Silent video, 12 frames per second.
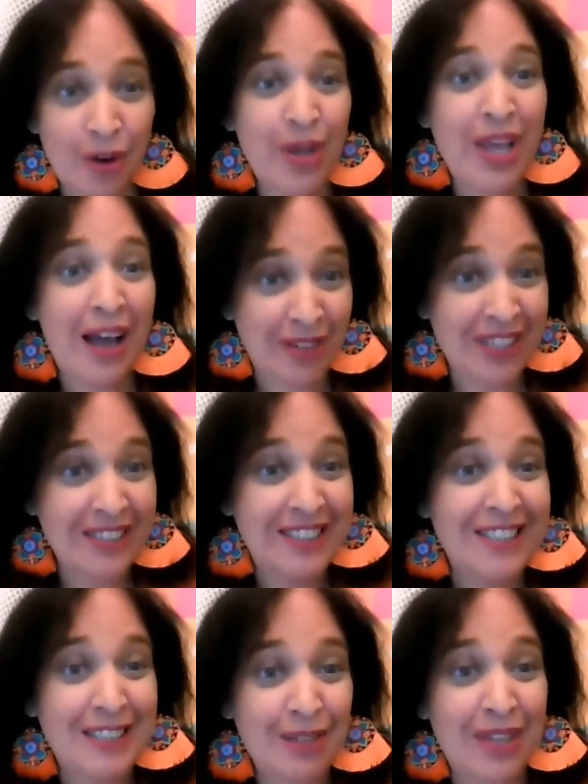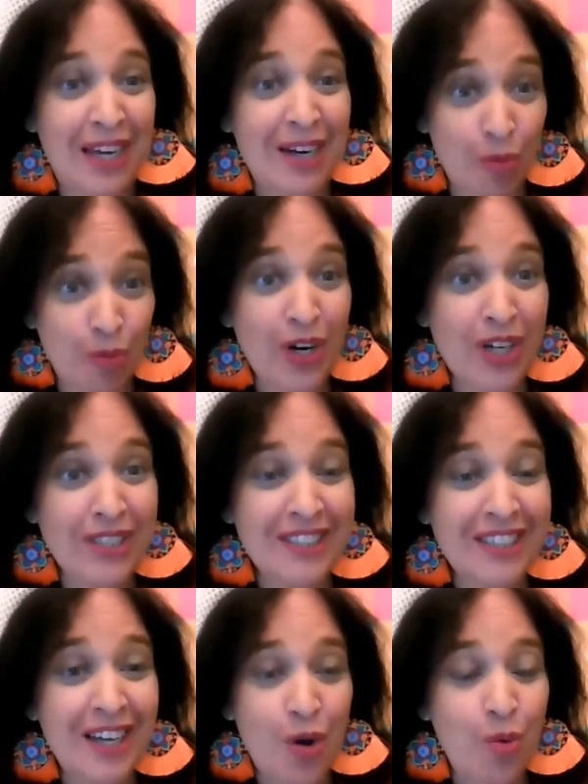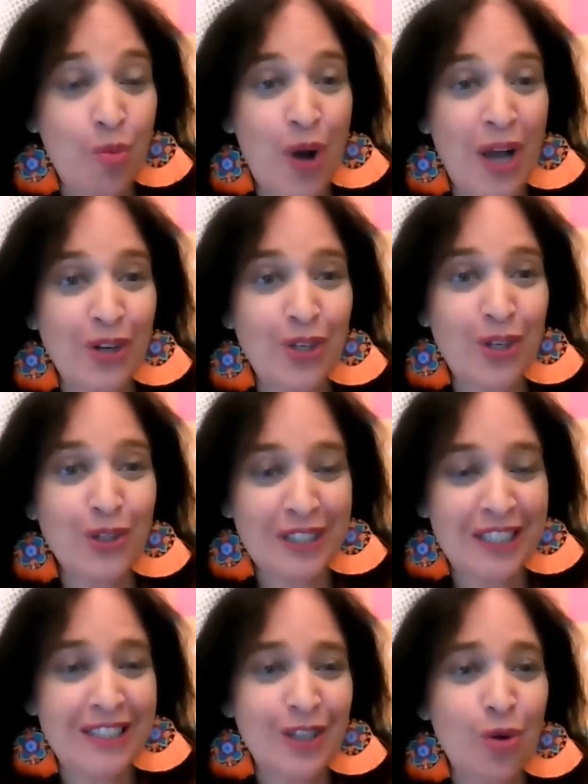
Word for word: we have a system that works why not use it?